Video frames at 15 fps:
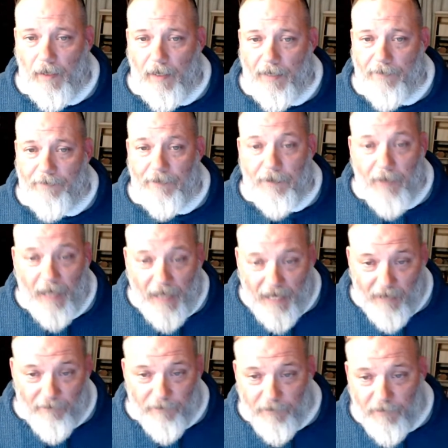If you
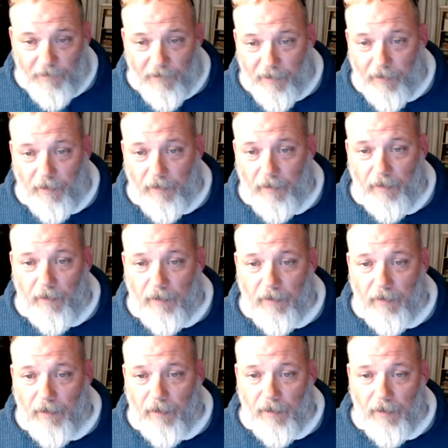haven't
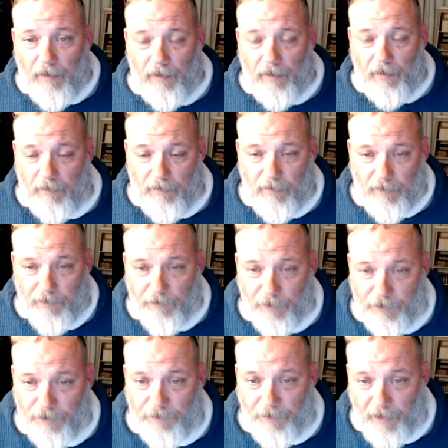
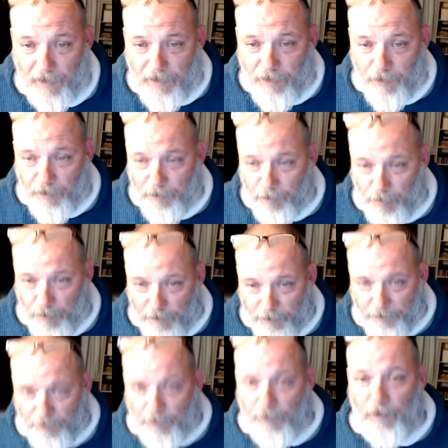diversified your
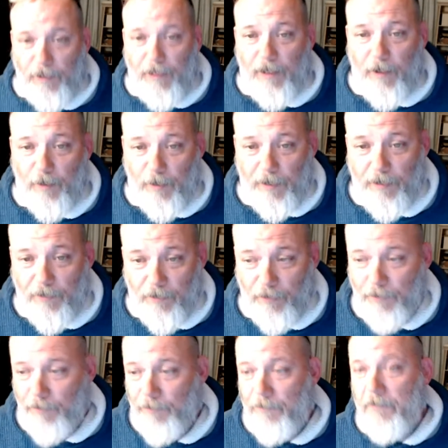portfolio
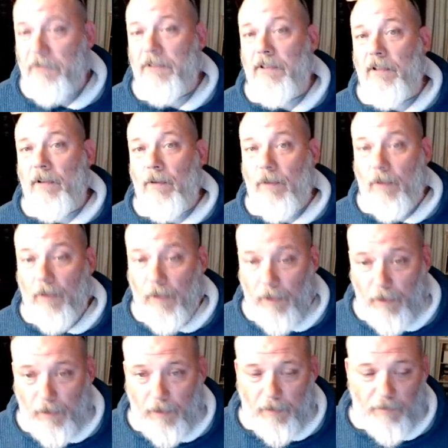into physical
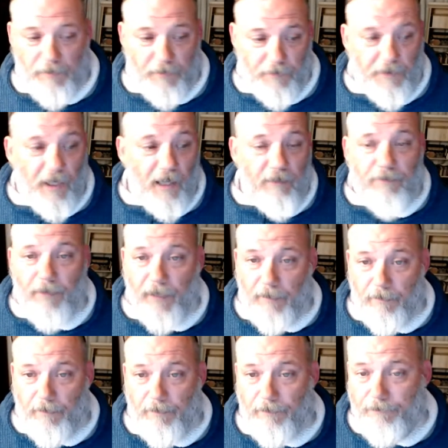stuff, I'm